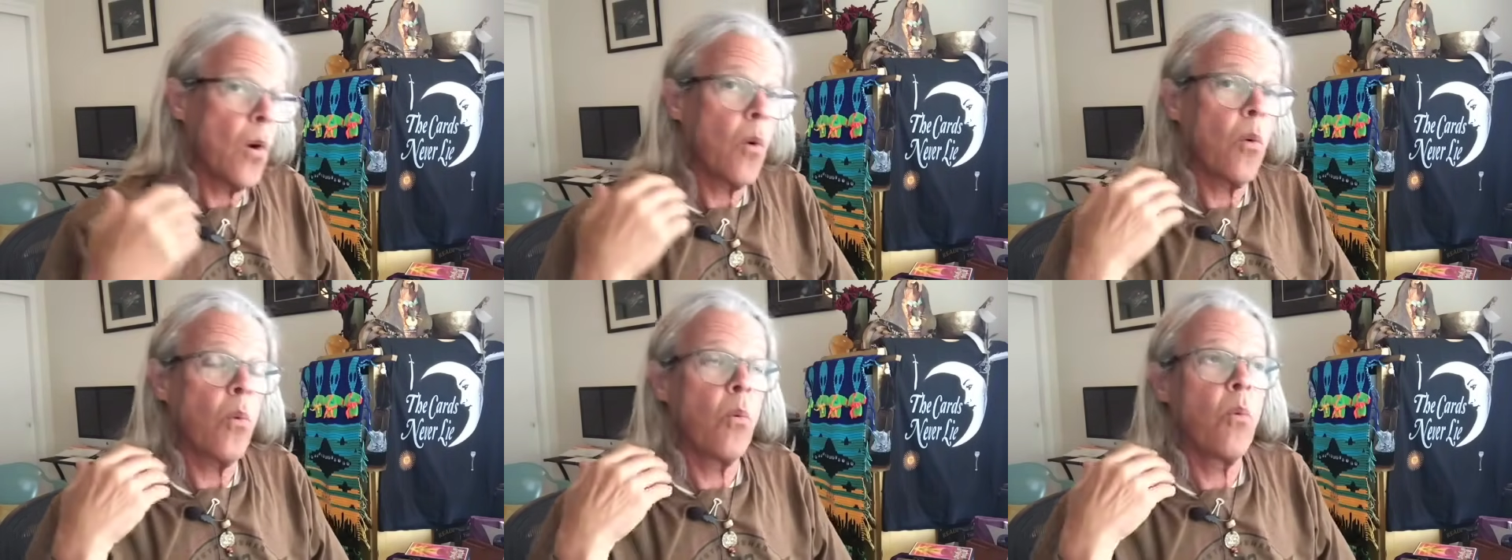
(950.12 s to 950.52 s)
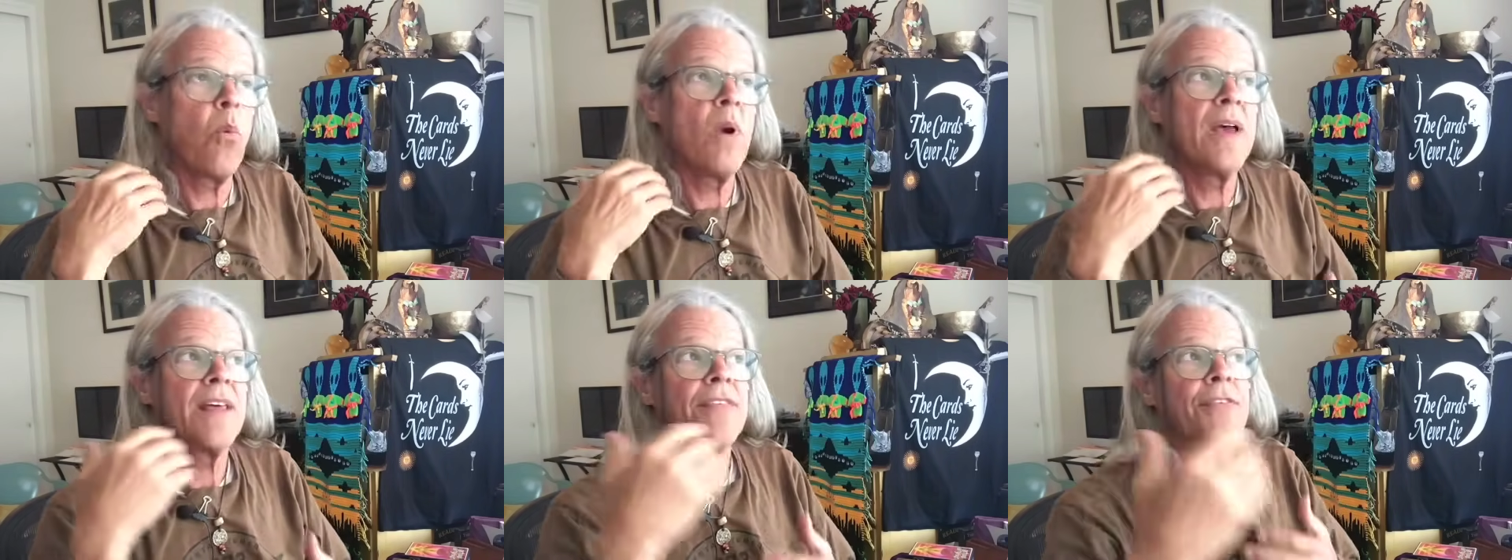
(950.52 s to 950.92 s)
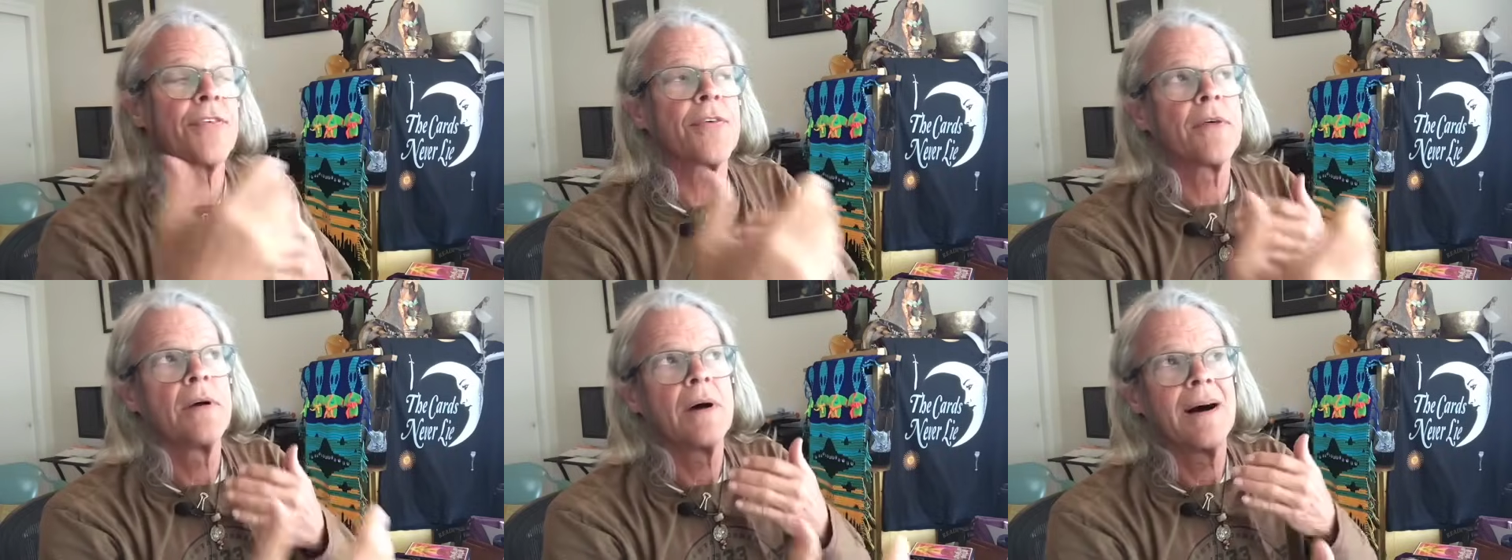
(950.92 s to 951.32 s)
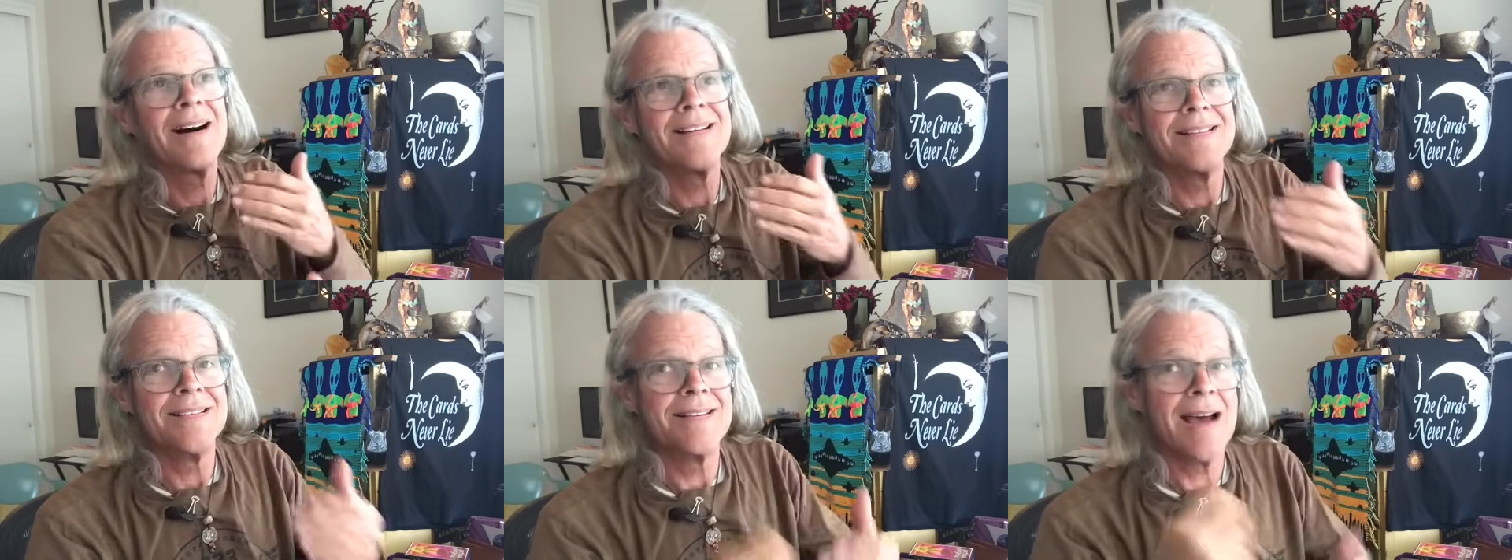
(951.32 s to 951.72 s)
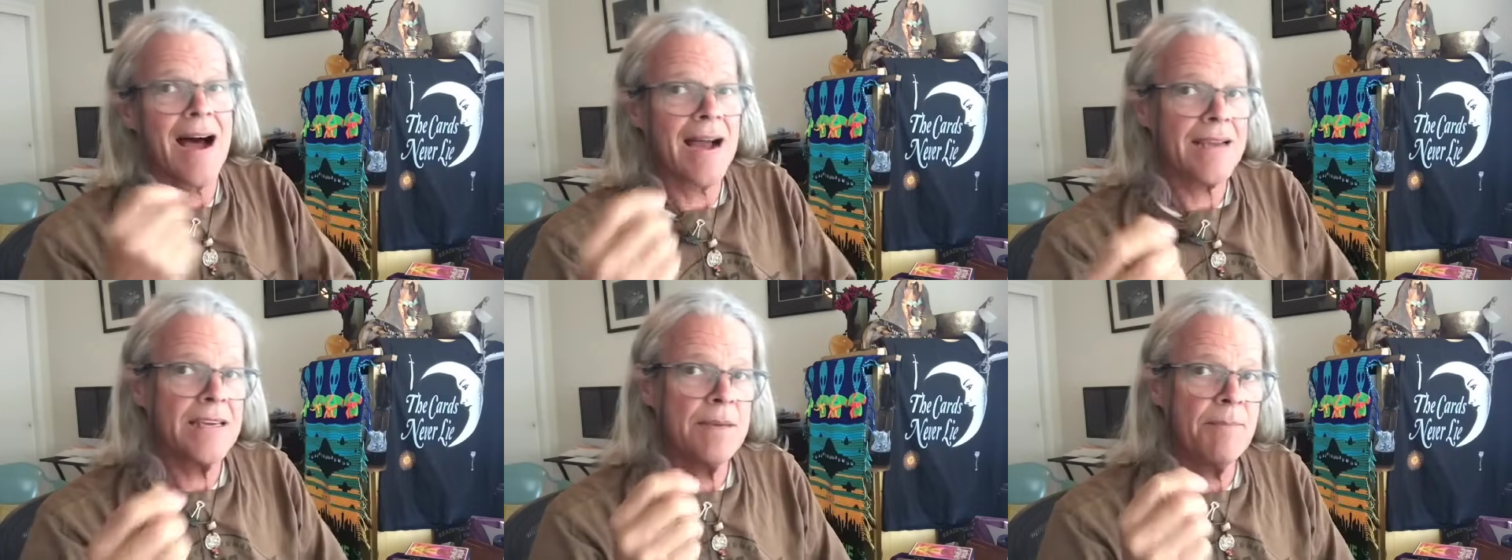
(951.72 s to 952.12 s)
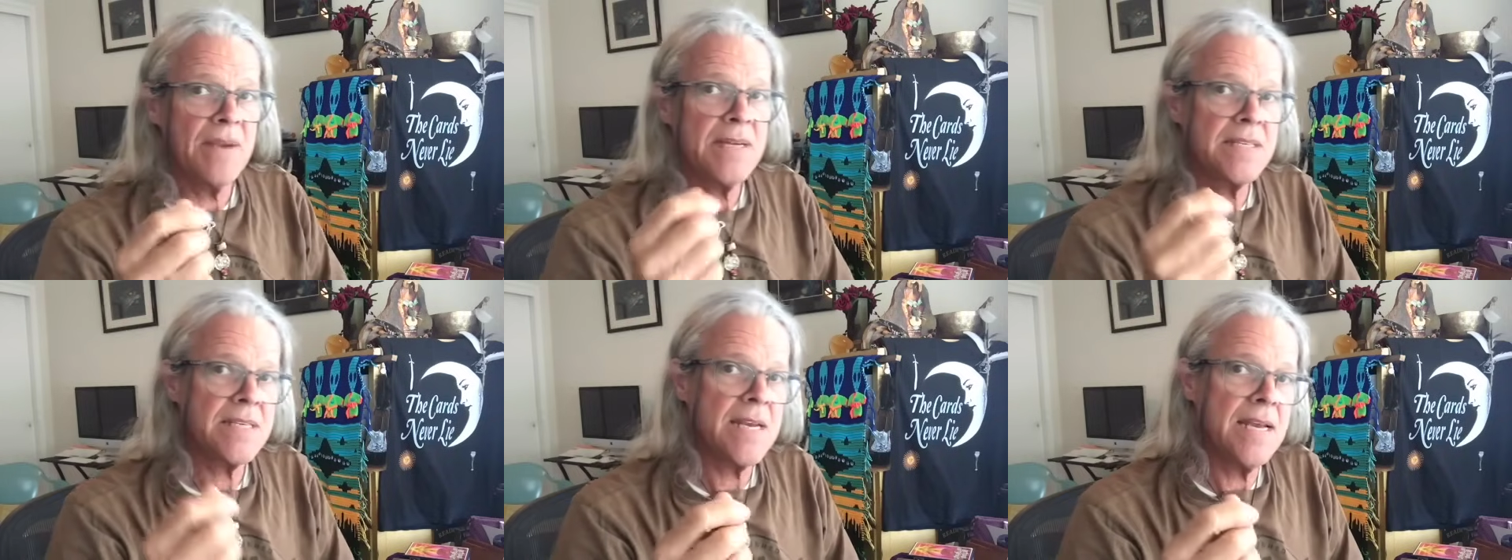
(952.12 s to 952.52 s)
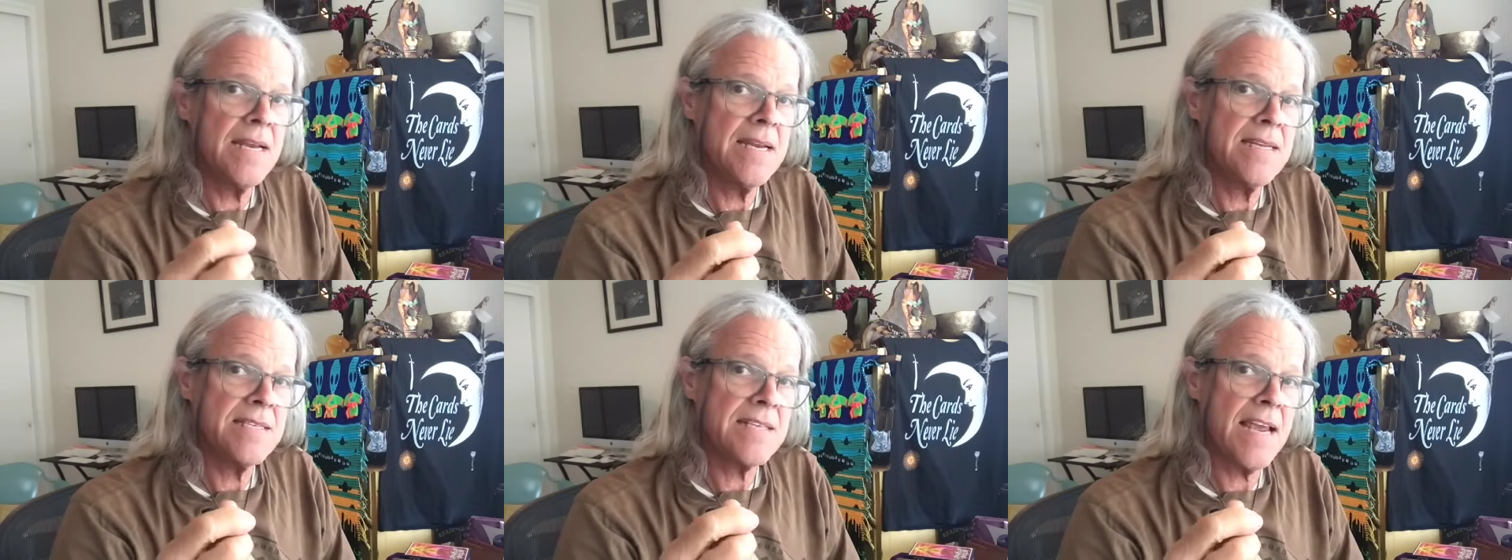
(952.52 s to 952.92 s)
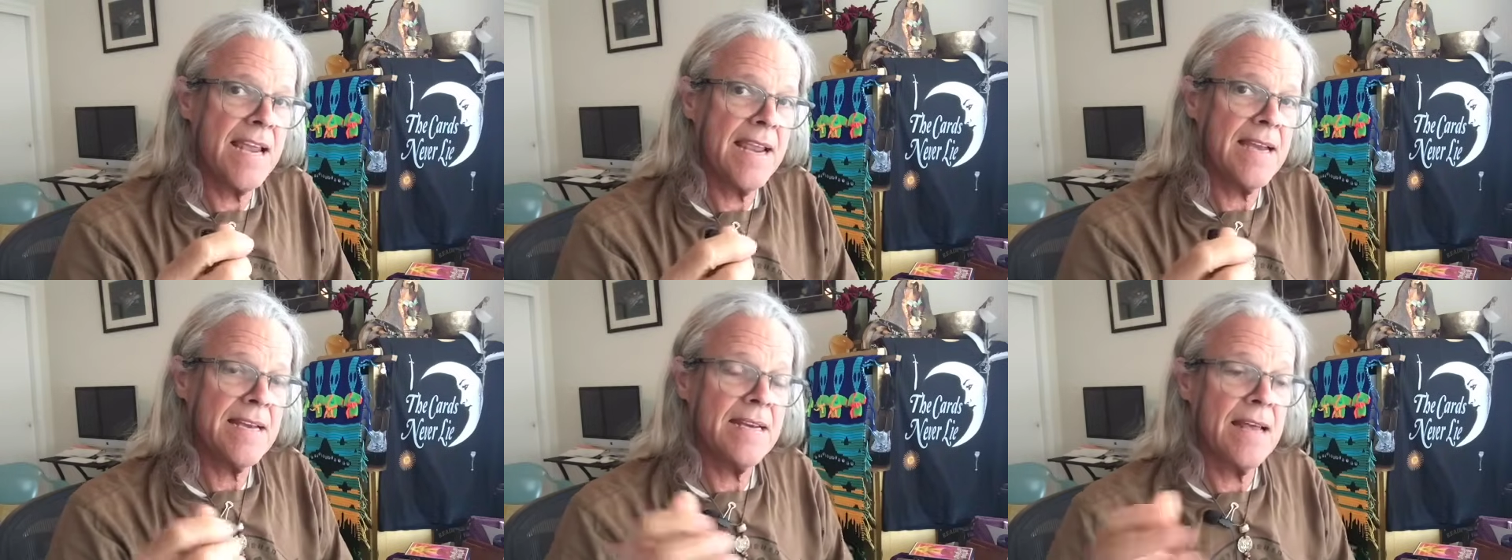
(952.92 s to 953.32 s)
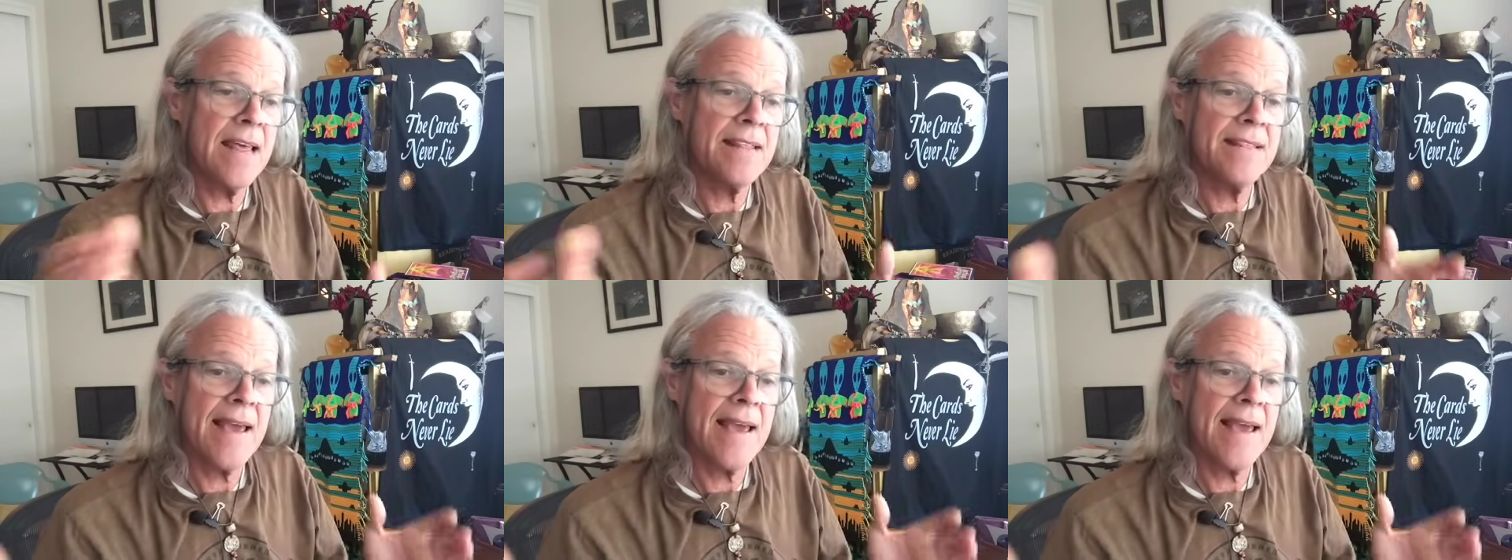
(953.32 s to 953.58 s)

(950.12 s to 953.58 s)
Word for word: with a document in his hand